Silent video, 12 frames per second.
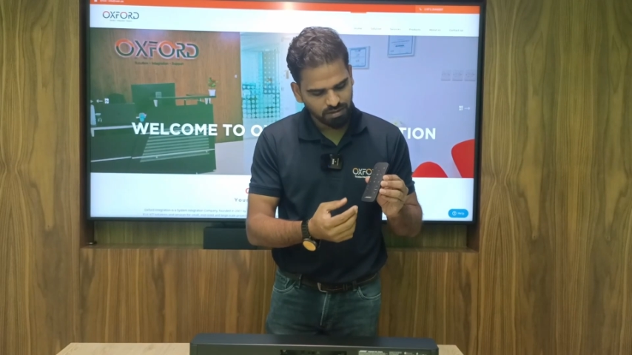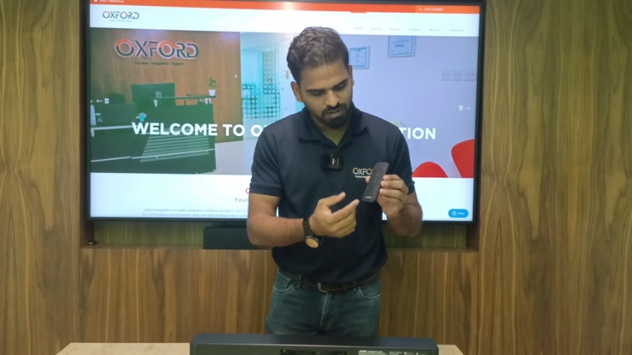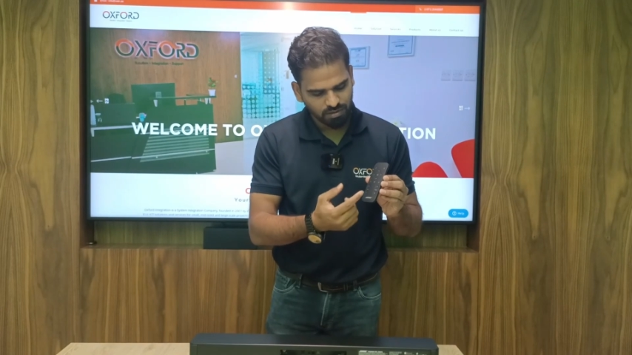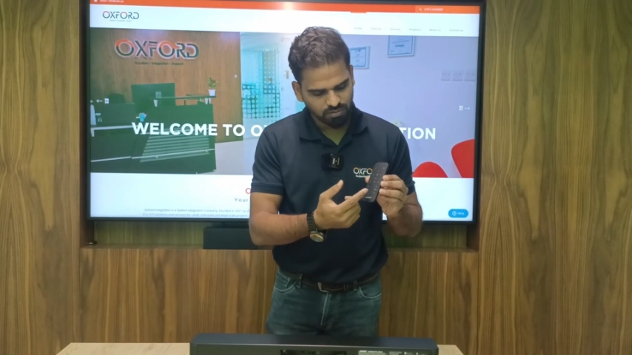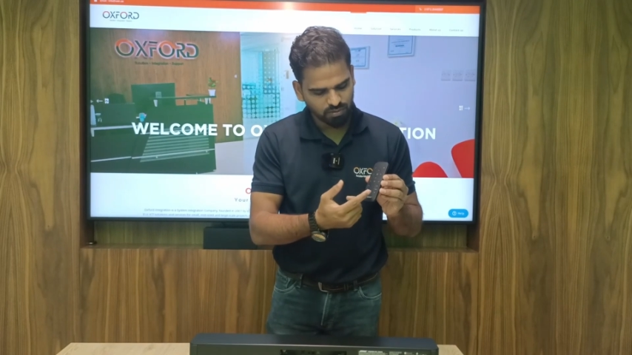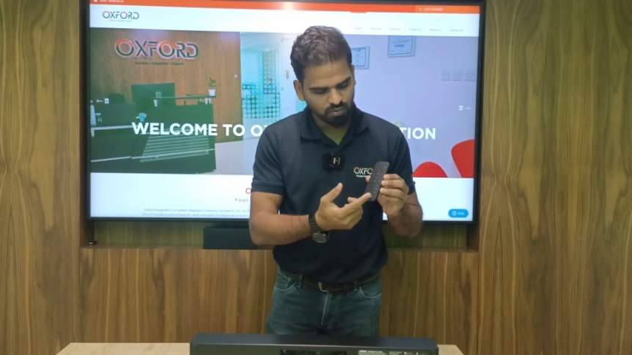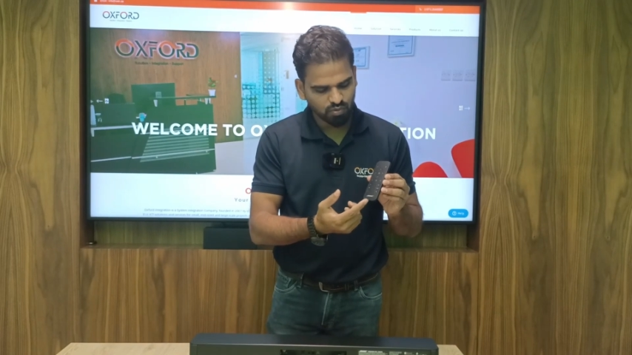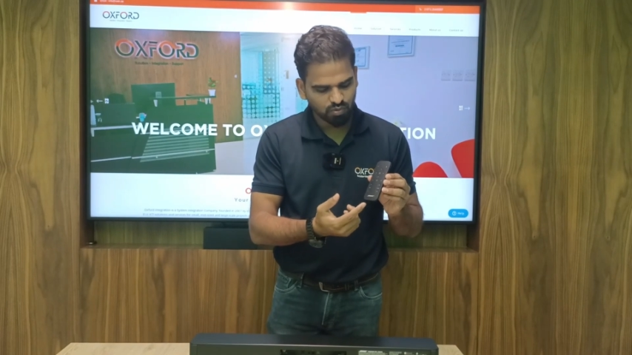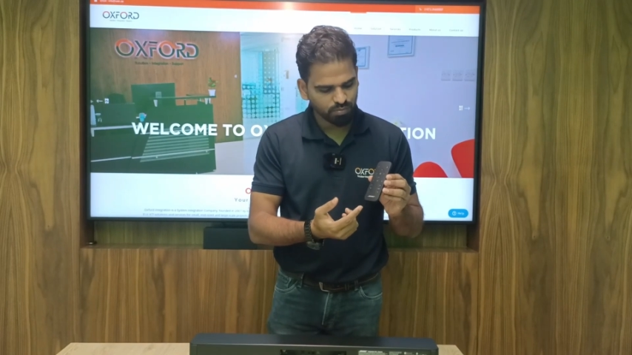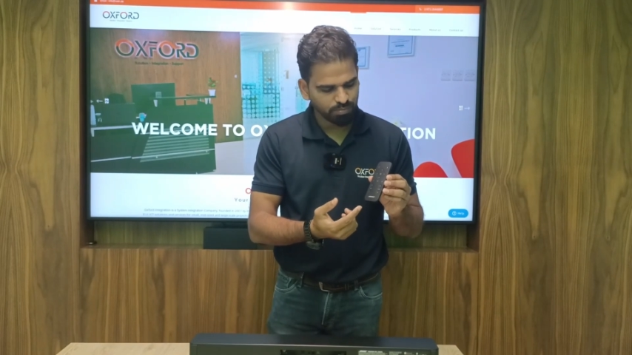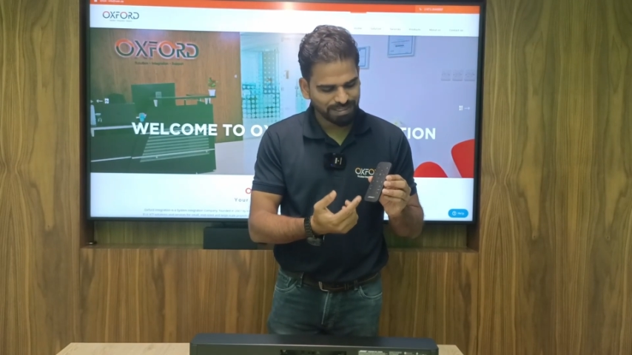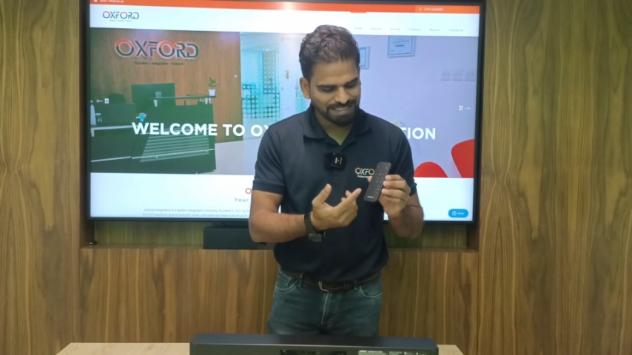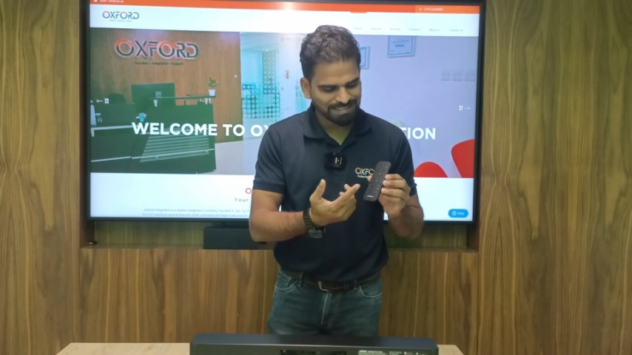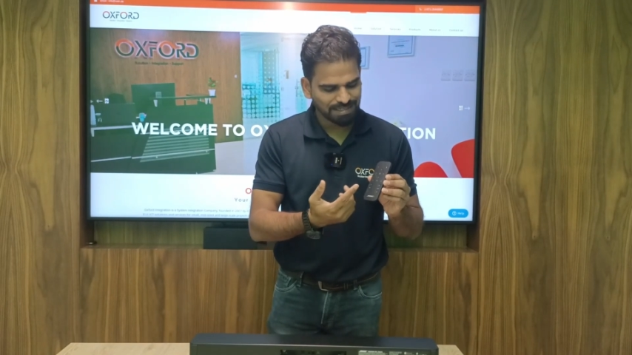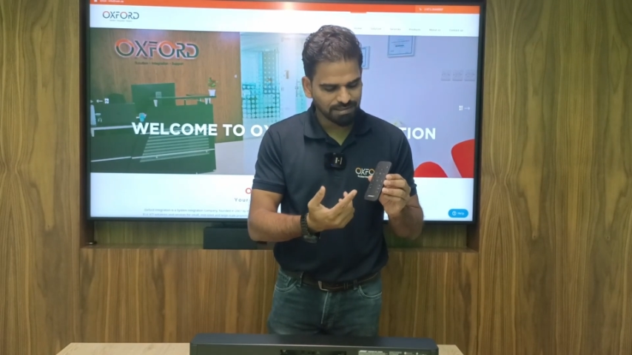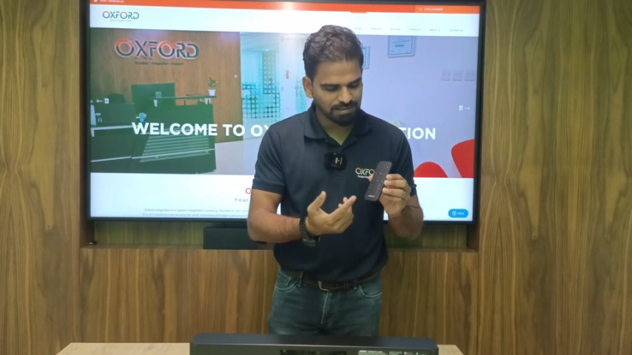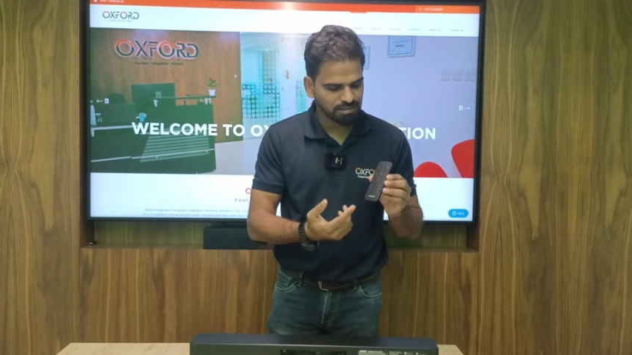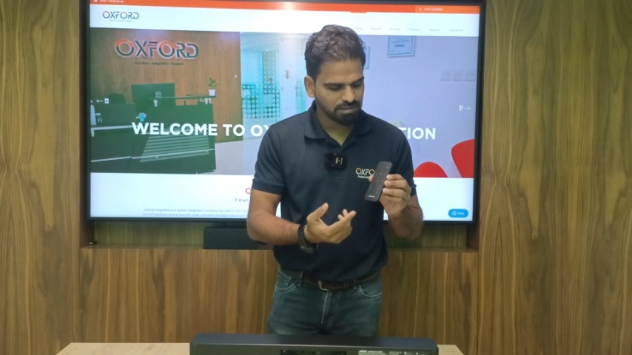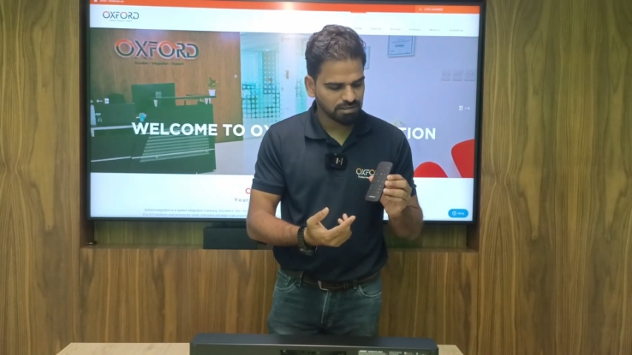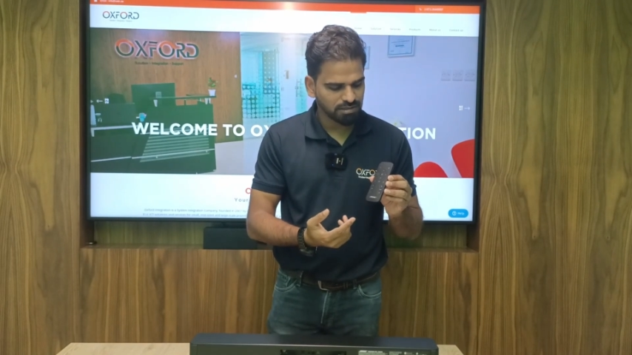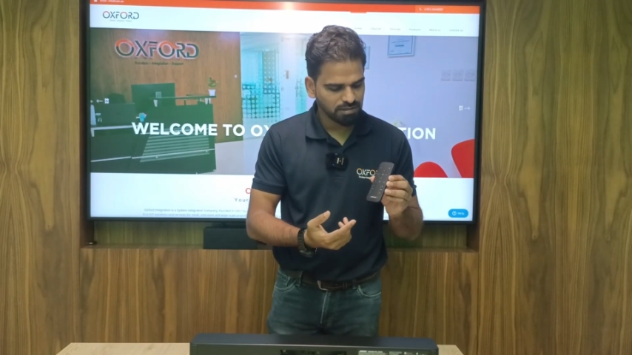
zoom, presets,